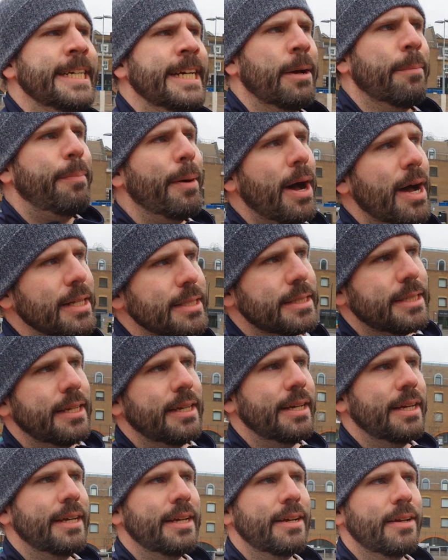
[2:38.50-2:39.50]
But
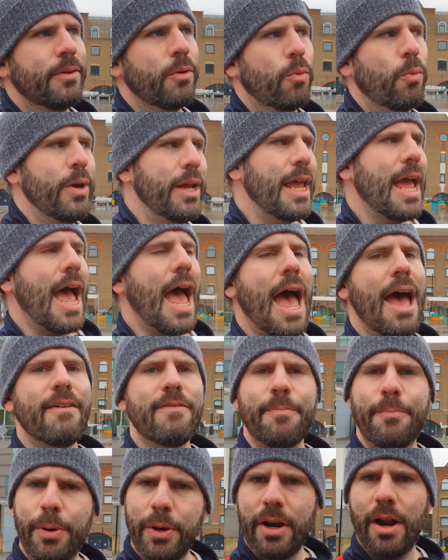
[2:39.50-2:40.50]
we
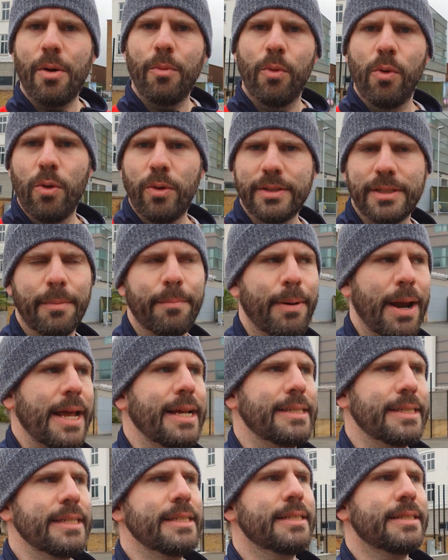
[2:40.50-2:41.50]
have put up walls in
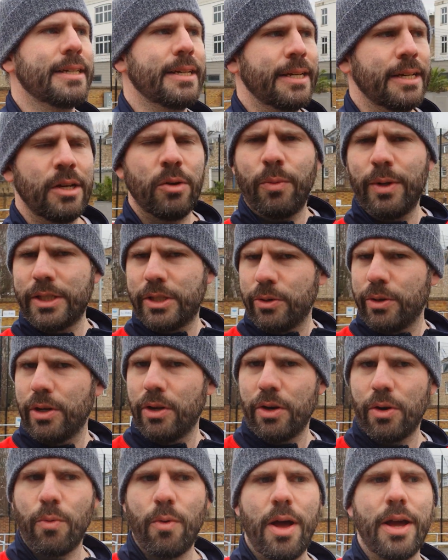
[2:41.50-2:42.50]
places. We do a
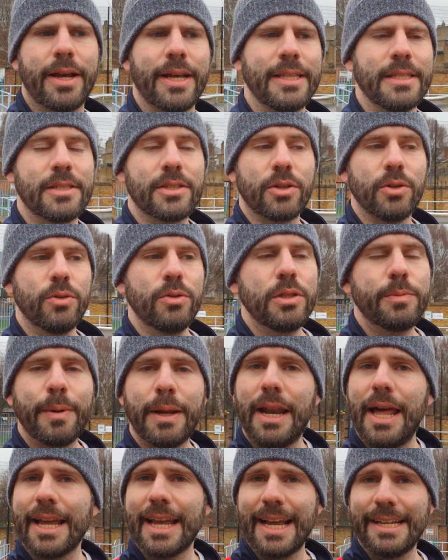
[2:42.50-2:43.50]
lot of work in schools, but
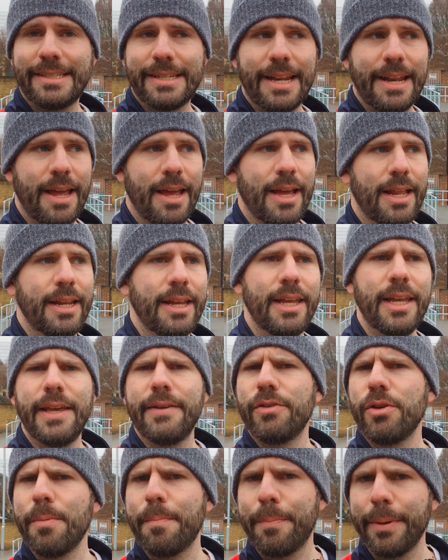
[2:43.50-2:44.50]
like I said earlier,
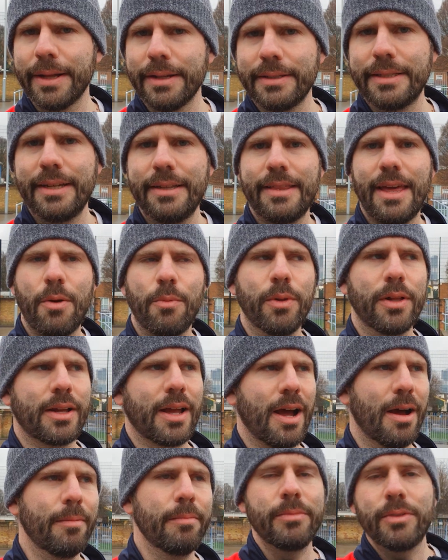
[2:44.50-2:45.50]
if you build it, they will
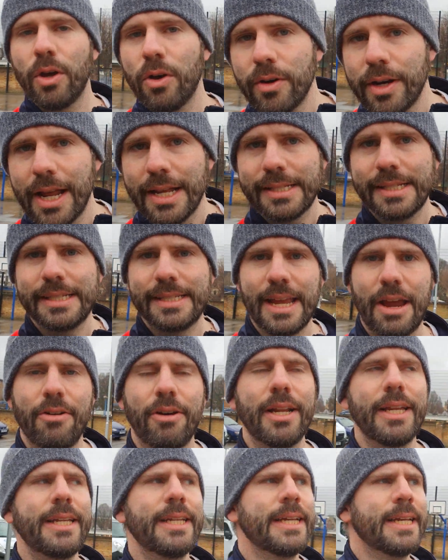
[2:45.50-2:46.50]
come, not
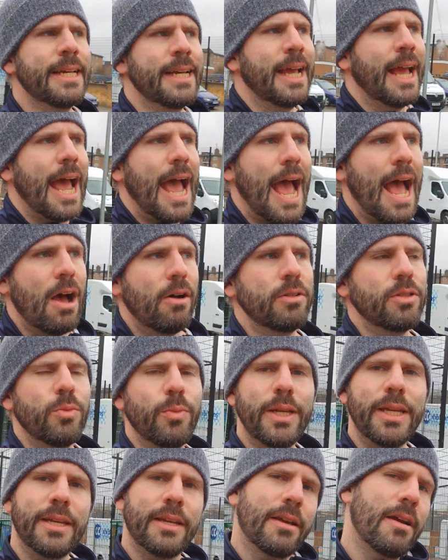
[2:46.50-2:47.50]
necessarily. How do
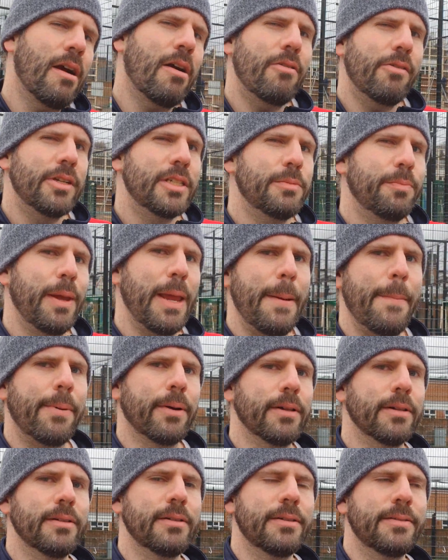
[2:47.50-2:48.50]
we encourage
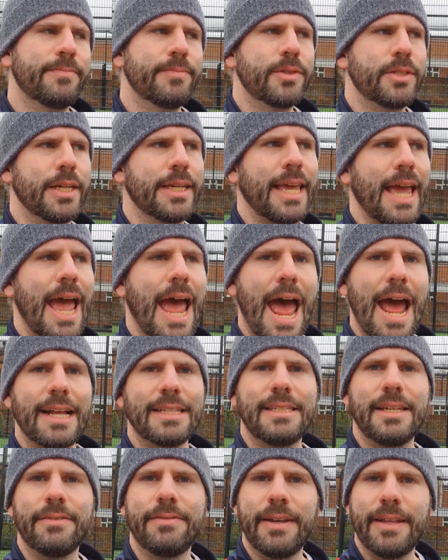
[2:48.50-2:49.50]
people to get
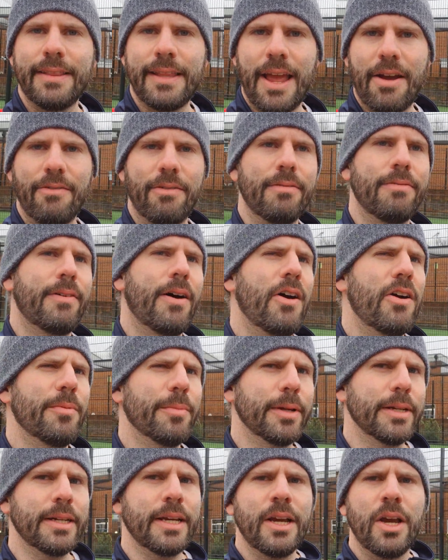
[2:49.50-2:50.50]
active in their
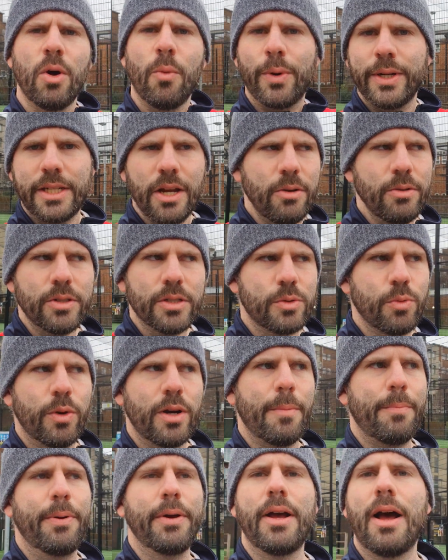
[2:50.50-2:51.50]
environment? We don't just want
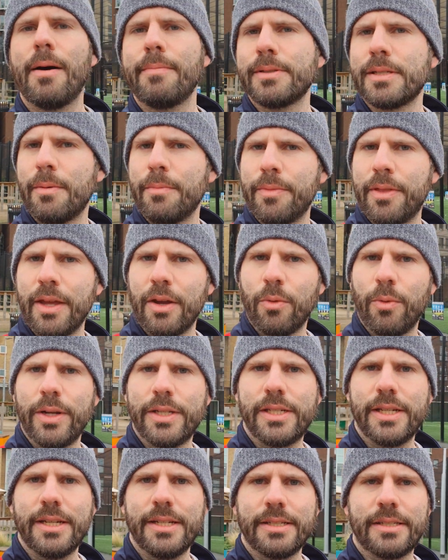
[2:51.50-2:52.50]
to put up something
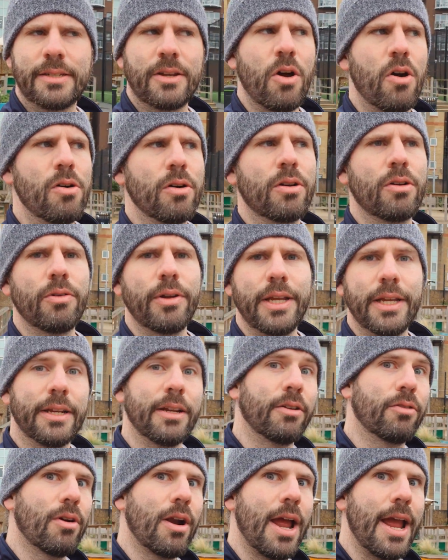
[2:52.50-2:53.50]
which is concrete and
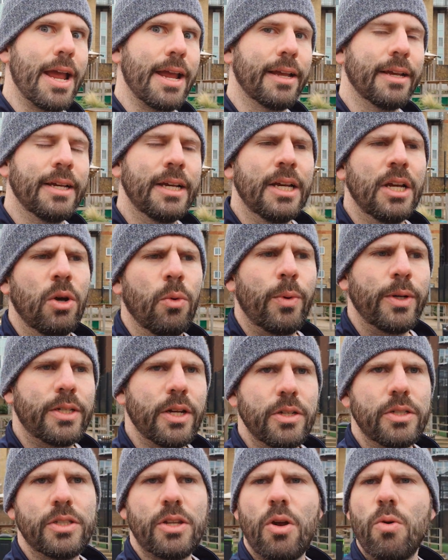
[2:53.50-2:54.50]
grey. We
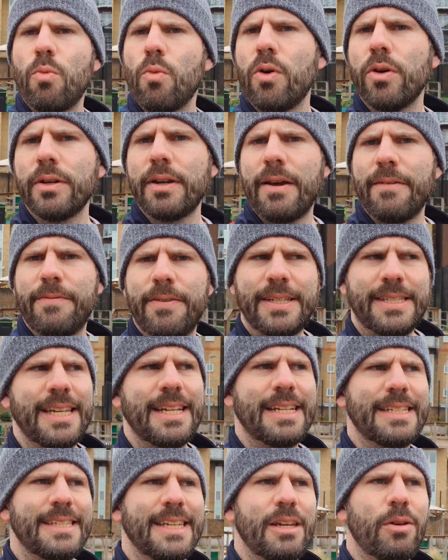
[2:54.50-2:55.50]
just don't want a
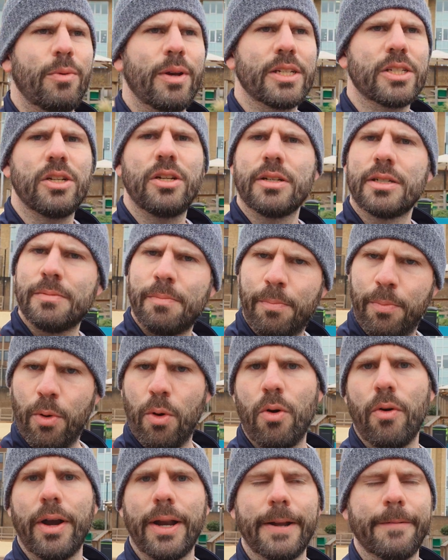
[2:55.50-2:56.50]
facility which looks
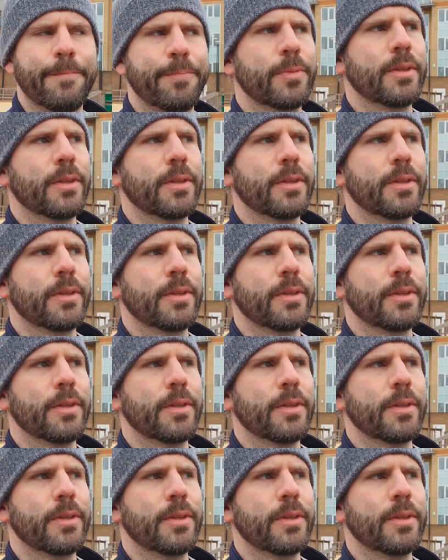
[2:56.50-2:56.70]
boring.